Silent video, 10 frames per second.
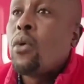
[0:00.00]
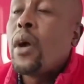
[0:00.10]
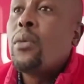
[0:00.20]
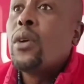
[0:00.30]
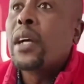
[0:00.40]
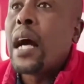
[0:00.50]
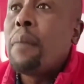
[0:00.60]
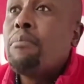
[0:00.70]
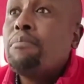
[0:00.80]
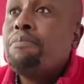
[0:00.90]
where we'll
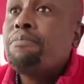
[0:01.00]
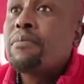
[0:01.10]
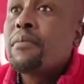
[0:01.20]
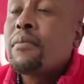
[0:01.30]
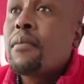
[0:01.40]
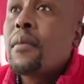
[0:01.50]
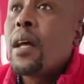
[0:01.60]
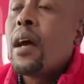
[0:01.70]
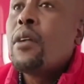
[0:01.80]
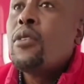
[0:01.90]
come,
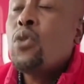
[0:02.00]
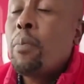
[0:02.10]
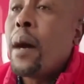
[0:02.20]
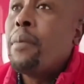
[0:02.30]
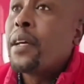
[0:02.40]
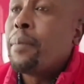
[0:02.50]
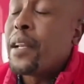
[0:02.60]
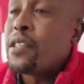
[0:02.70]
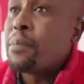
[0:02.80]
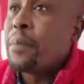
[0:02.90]
do public
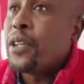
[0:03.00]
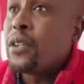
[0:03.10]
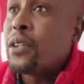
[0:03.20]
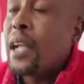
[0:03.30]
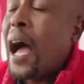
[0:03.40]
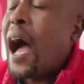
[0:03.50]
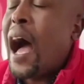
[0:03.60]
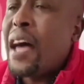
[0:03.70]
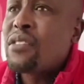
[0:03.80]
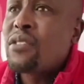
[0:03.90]
participation,
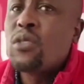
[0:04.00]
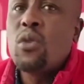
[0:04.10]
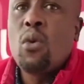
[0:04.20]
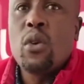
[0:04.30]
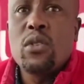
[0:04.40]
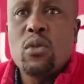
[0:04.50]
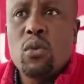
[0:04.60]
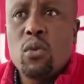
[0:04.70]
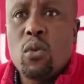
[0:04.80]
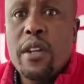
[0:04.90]
ask you what
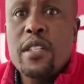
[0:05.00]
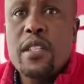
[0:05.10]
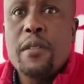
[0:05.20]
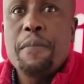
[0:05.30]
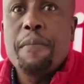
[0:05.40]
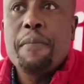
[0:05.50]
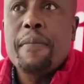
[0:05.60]
you want,